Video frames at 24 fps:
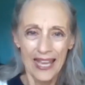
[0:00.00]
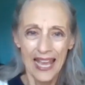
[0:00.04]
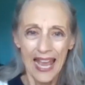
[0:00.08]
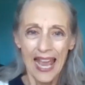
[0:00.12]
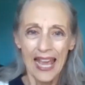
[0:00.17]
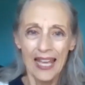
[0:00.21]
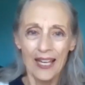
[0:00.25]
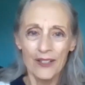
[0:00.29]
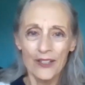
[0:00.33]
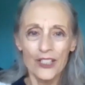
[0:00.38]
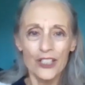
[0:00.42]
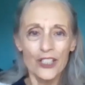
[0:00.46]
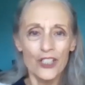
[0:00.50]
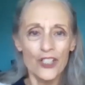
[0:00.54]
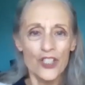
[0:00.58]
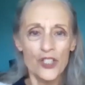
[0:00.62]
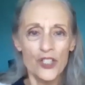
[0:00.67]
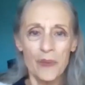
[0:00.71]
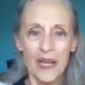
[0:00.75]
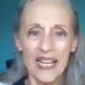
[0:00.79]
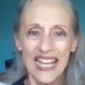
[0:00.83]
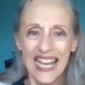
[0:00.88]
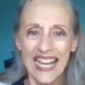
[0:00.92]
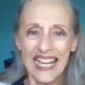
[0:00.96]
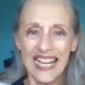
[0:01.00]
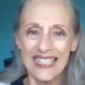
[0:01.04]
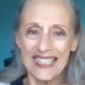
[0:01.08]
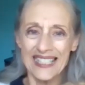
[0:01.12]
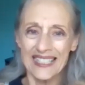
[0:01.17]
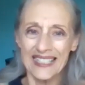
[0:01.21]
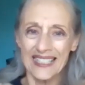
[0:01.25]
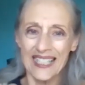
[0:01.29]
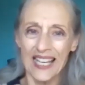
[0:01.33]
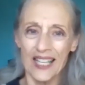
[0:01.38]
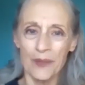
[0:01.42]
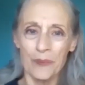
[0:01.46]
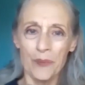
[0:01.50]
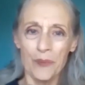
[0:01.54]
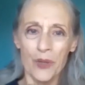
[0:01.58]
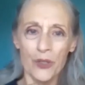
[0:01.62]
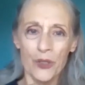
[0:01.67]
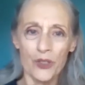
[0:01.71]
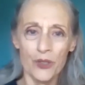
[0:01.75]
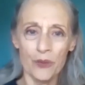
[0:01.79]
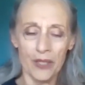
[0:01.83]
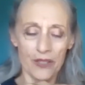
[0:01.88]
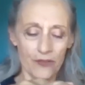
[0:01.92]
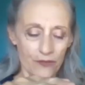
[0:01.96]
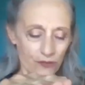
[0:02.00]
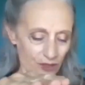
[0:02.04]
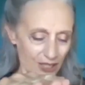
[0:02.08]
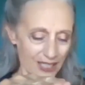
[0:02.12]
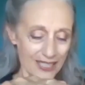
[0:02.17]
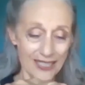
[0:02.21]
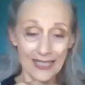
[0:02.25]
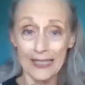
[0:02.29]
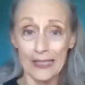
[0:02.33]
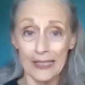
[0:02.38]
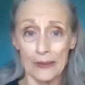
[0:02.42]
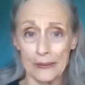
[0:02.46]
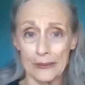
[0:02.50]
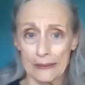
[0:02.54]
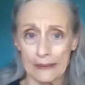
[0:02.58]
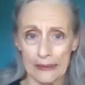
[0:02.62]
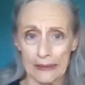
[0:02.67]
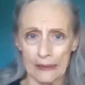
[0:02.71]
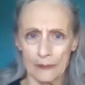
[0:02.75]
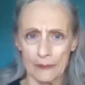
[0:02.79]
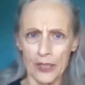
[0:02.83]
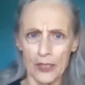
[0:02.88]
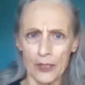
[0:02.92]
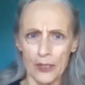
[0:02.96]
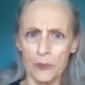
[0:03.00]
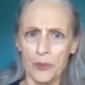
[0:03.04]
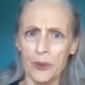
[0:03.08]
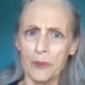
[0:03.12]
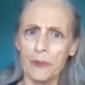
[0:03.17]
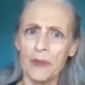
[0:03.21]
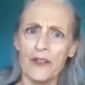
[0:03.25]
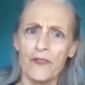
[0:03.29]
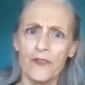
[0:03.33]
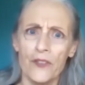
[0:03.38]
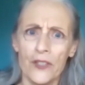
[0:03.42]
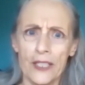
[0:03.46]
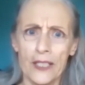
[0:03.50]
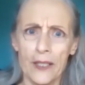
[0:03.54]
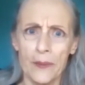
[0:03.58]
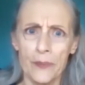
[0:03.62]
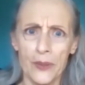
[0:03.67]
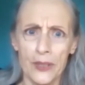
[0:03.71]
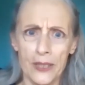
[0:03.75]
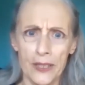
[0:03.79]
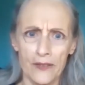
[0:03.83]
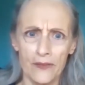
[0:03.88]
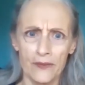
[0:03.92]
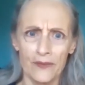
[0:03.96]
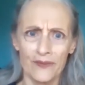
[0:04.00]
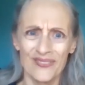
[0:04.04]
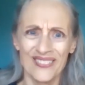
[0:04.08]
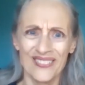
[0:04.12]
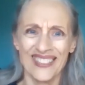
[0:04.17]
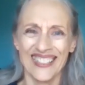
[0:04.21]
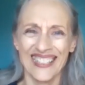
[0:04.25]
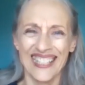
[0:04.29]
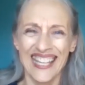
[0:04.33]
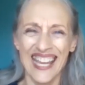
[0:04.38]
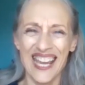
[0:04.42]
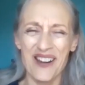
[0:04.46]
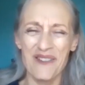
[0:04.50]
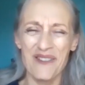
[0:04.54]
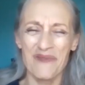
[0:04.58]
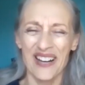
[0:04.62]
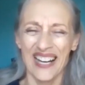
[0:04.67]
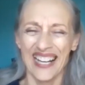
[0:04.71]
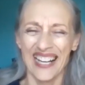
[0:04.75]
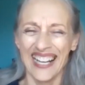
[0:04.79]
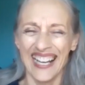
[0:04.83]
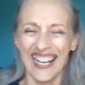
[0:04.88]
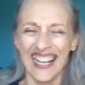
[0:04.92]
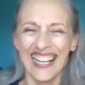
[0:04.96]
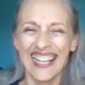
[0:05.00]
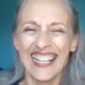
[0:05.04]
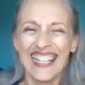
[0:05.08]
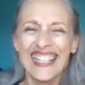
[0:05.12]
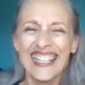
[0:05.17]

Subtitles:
And I'm going to use my hands to kind of motion my feet because I'm not going to put my feet up on the camera.